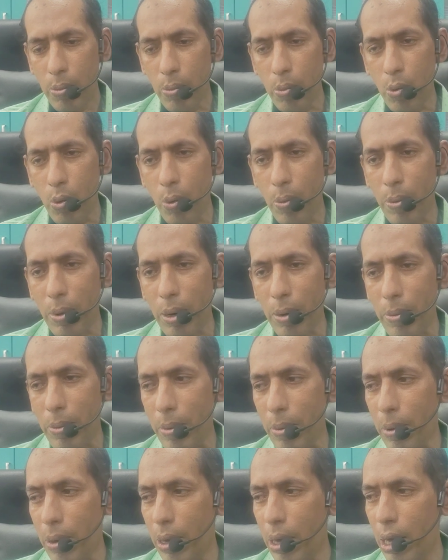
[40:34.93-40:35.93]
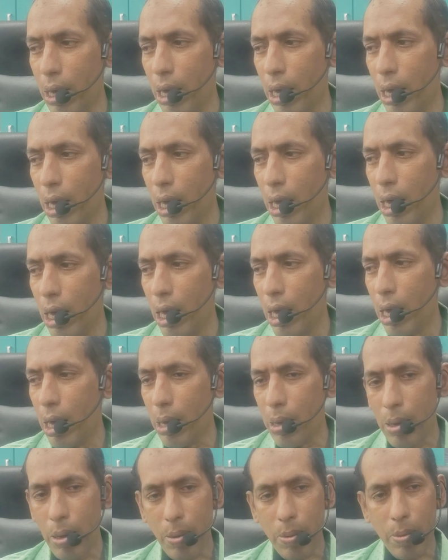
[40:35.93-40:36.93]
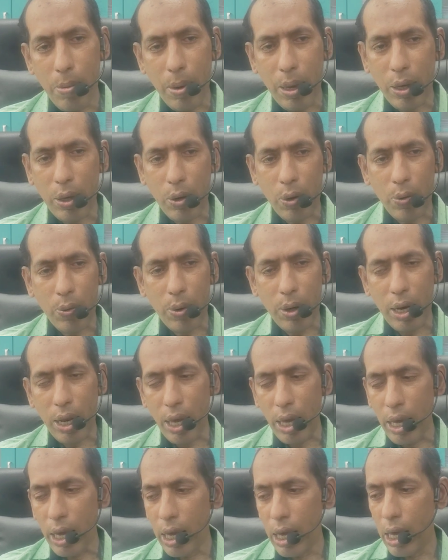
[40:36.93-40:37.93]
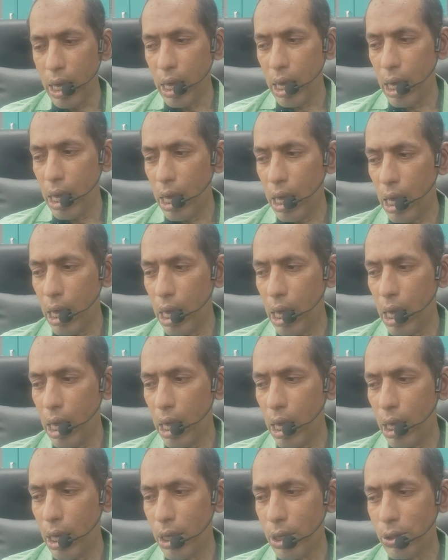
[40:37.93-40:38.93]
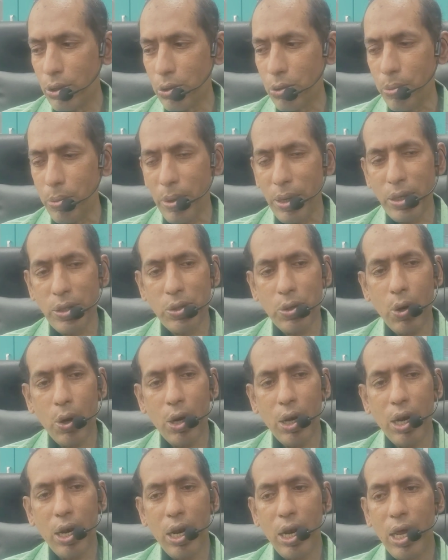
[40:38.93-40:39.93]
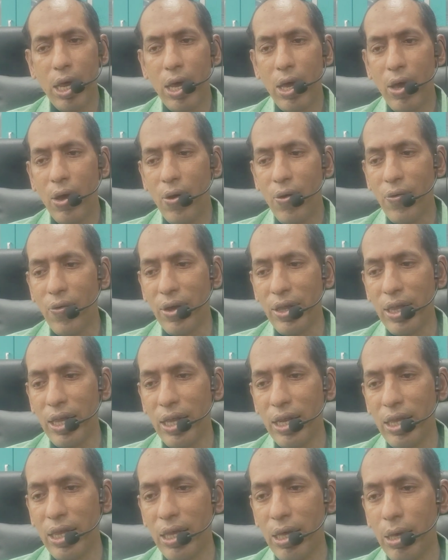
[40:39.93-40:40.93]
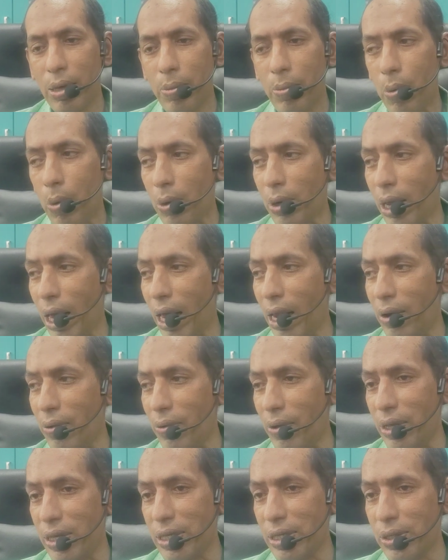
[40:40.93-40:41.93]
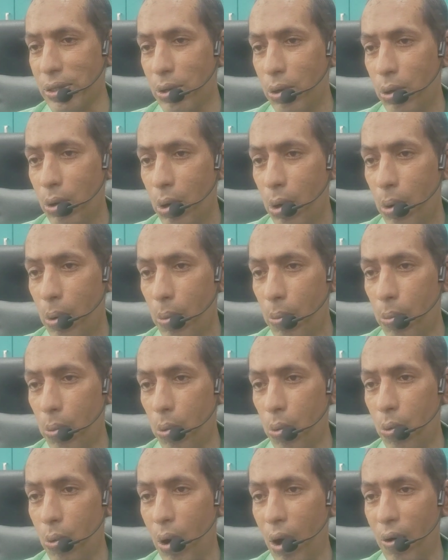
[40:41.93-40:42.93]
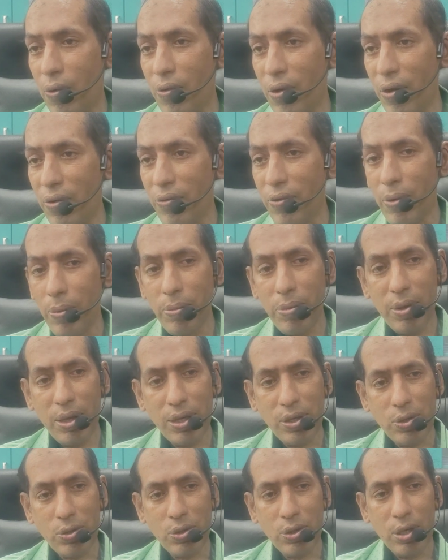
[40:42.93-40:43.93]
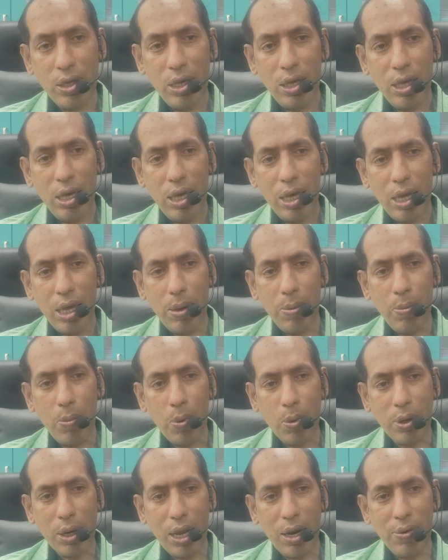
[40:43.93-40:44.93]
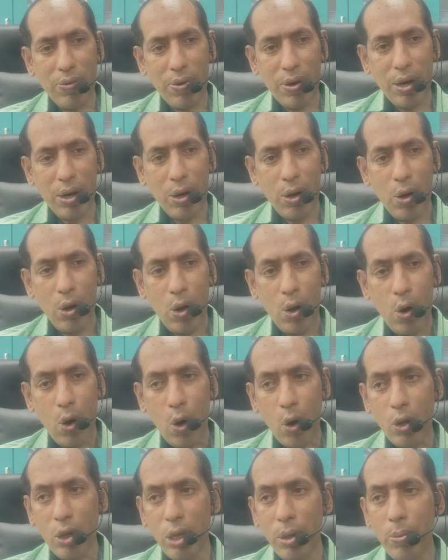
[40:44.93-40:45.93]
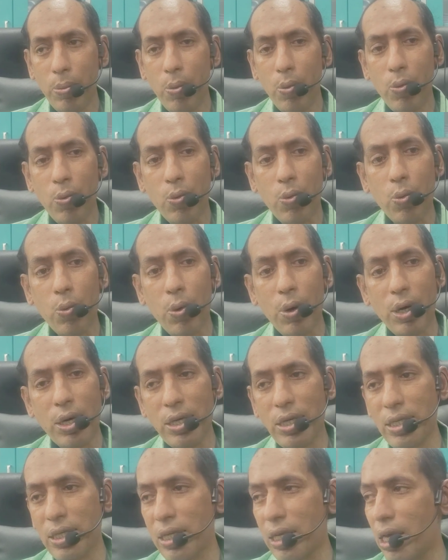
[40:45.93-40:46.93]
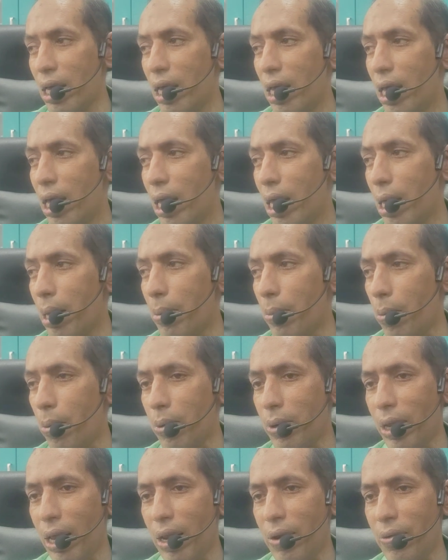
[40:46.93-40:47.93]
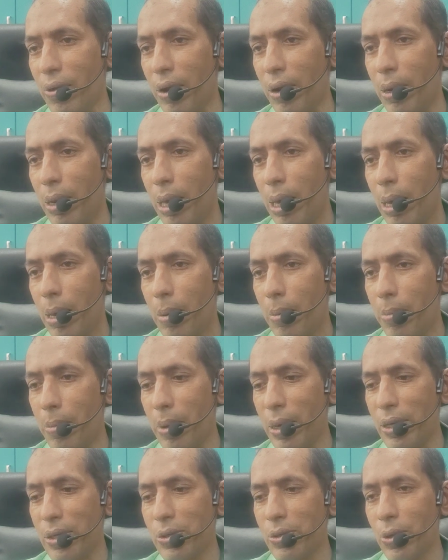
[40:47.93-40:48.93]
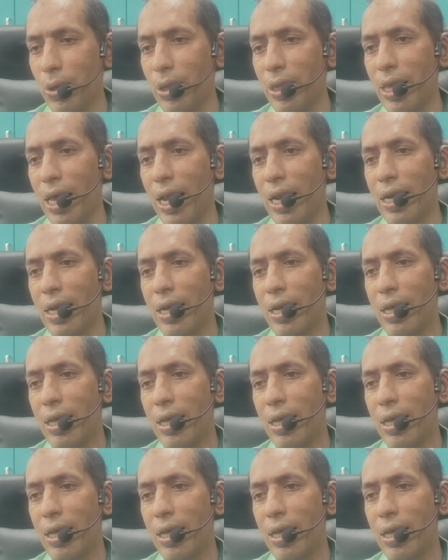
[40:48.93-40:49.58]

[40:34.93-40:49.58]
movable microvilli. So based on whether the motile ones move away from the immotile one or they move towards the immotile one, based on that